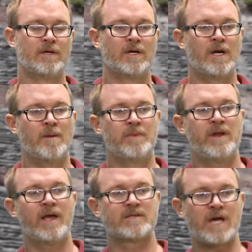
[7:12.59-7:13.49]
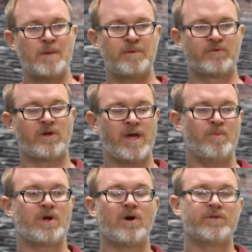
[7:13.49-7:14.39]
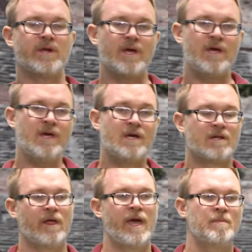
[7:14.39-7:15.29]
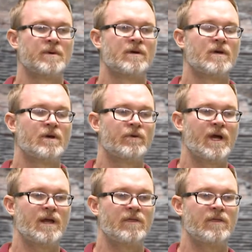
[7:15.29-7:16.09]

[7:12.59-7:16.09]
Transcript: The next type of claim we call the E claim, right?